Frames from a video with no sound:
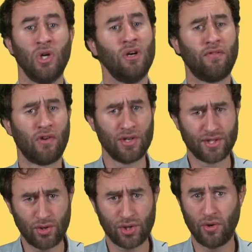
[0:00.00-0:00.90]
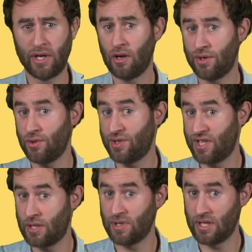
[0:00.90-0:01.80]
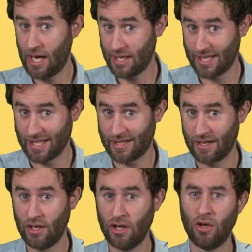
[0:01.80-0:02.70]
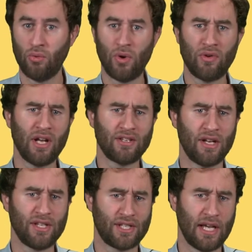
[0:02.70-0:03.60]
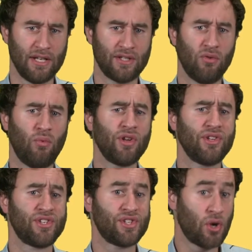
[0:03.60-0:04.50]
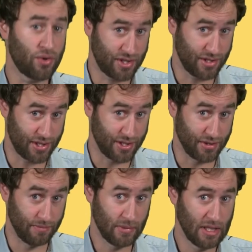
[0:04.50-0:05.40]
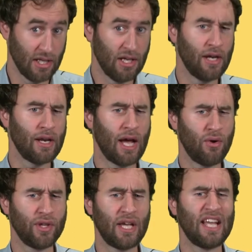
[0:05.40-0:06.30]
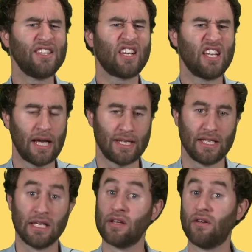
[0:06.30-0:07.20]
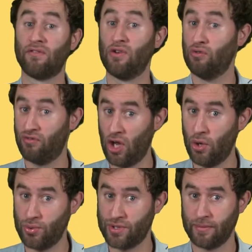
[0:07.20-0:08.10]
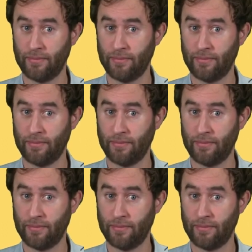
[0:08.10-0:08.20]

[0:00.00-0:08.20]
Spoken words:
For our social ecological systems analysis, we would like to understand what are the stocks of the system and how are they interconnected through flows.